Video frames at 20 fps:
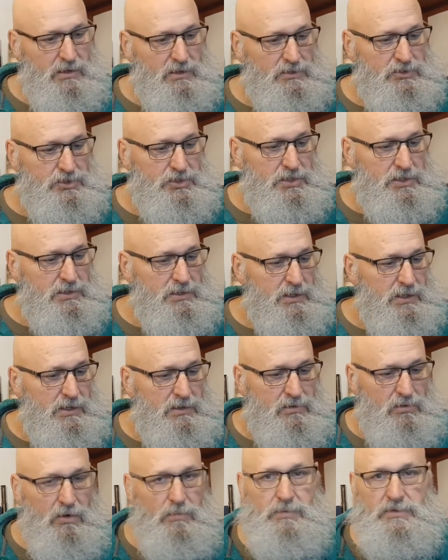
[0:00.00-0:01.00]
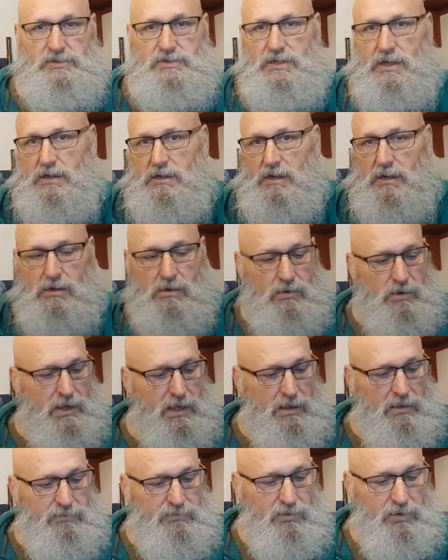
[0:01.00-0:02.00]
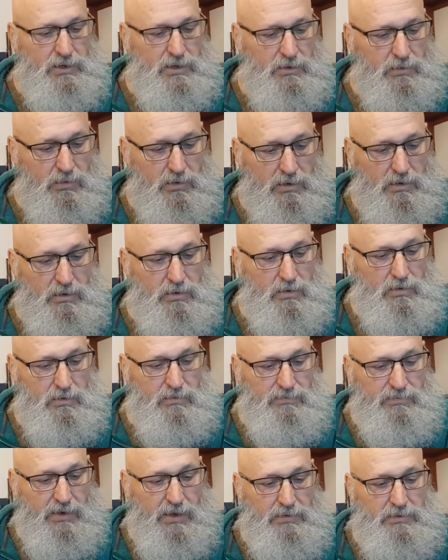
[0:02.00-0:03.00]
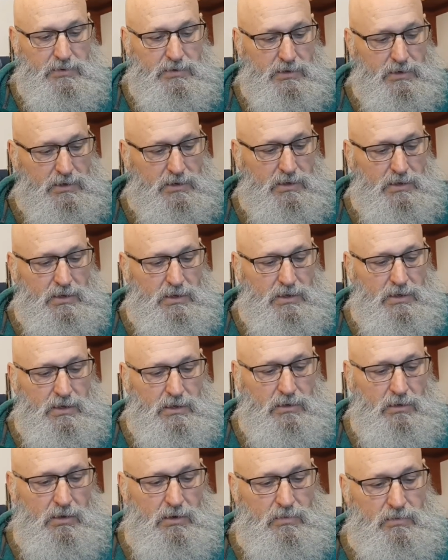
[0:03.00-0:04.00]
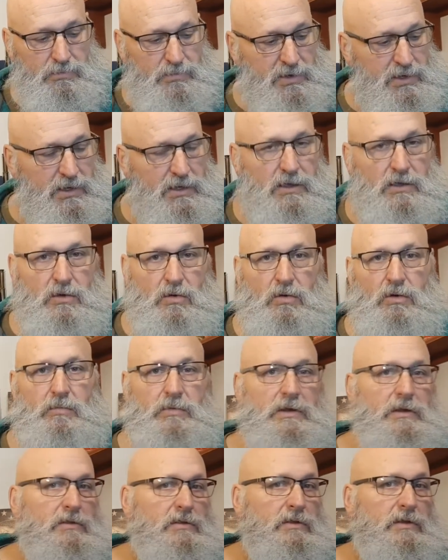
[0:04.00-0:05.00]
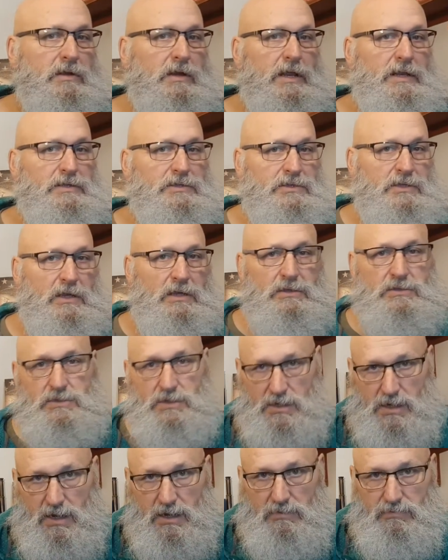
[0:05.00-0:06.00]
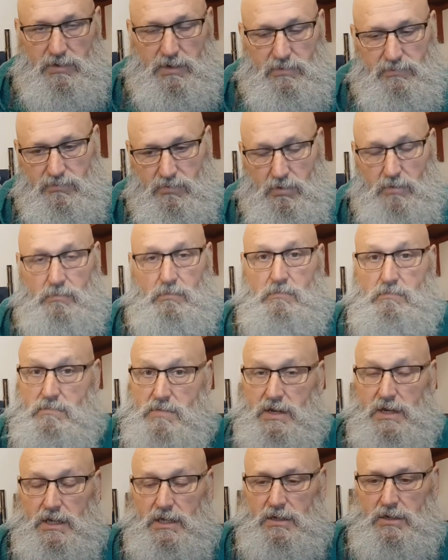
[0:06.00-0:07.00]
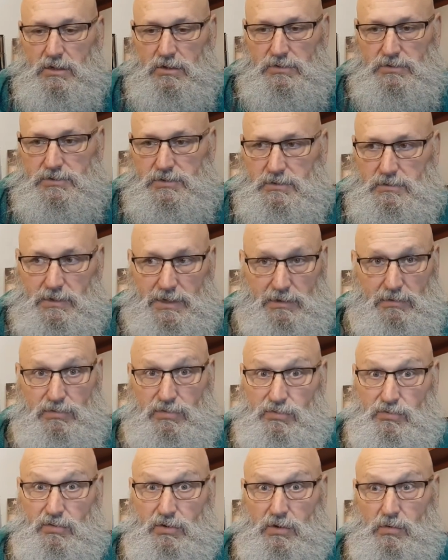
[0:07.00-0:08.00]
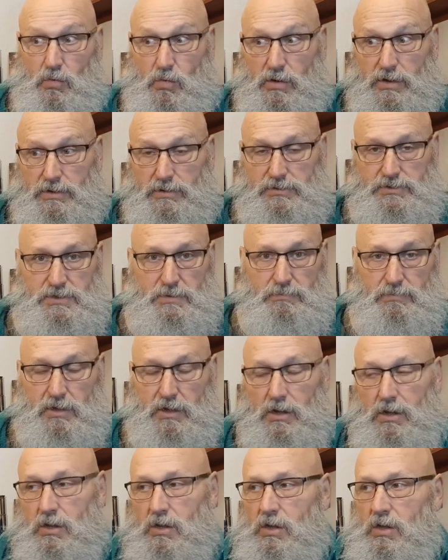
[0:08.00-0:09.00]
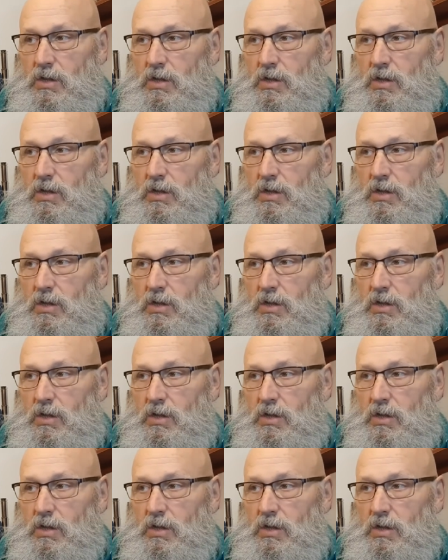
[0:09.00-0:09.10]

She grew up in San Diego, California, where her father, along with being a corpsman in the United States Navy for many years, like 31 or something,